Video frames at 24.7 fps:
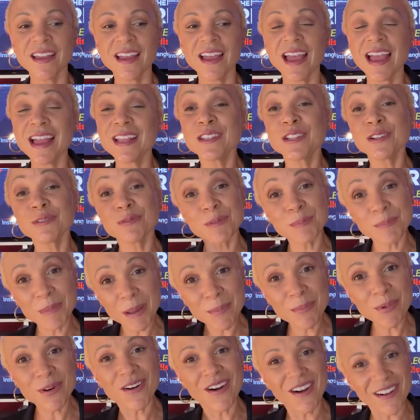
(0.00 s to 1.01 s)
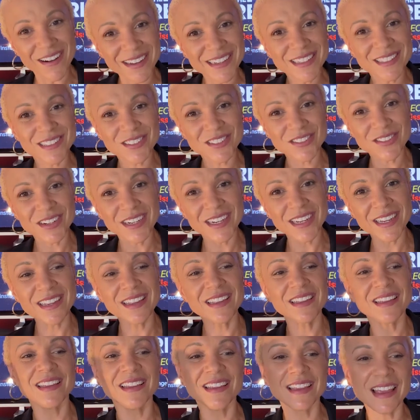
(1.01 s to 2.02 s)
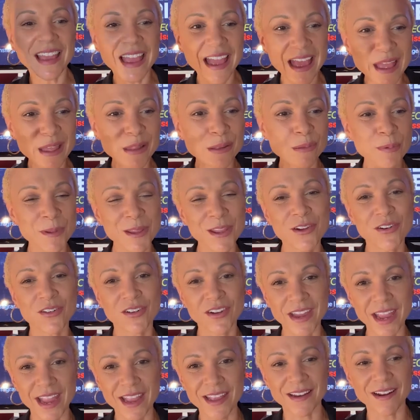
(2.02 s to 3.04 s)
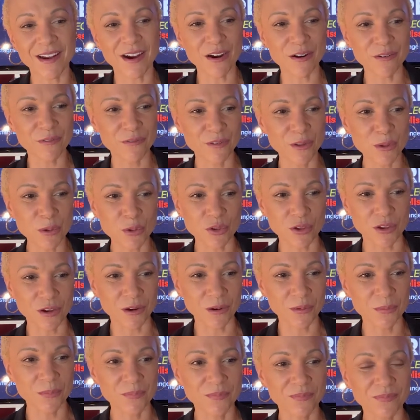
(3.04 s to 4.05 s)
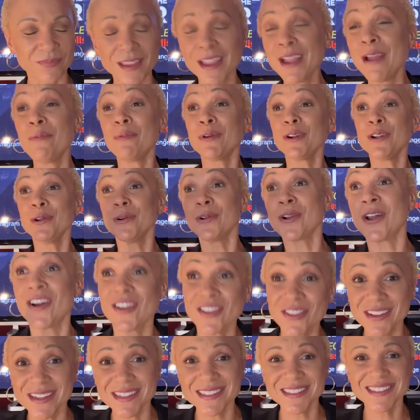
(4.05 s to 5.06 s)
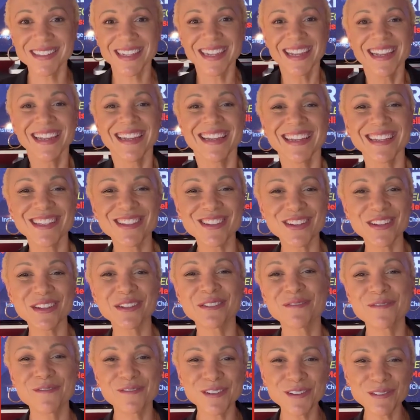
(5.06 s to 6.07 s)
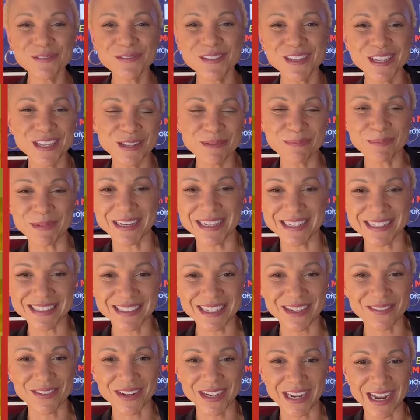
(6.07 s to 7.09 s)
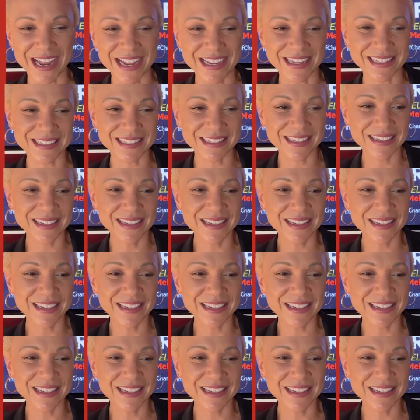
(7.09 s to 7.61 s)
and to remember our history as we create our future. And we're doing all this in just 15 minutes every night.